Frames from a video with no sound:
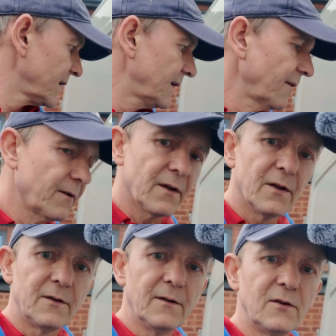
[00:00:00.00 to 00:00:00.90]
Definitely
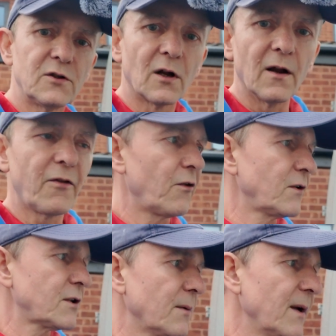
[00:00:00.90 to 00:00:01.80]
a duller
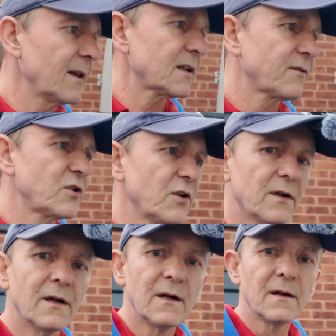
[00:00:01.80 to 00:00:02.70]
thud to it, that's for
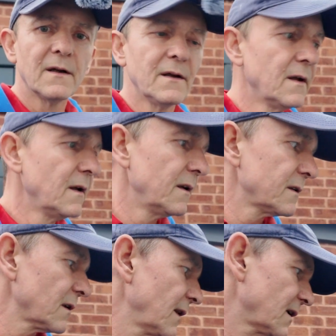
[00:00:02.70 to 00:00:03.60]
sure.
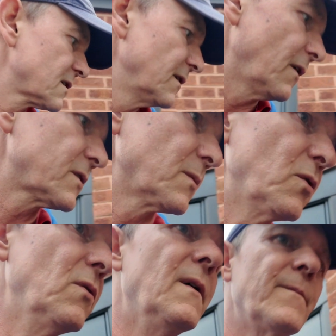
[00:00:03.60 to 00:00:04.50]
So that's
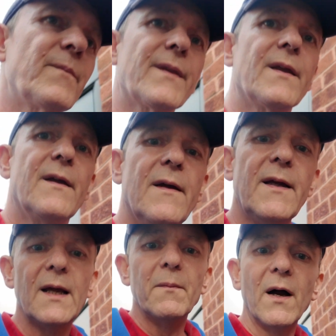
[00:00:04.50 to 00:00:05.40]
noticeable
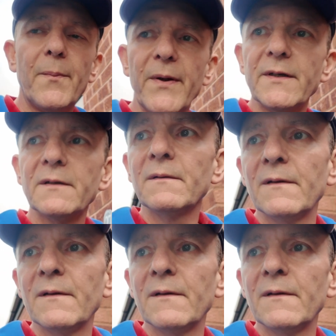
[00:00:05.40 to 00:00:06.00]
in my opinion.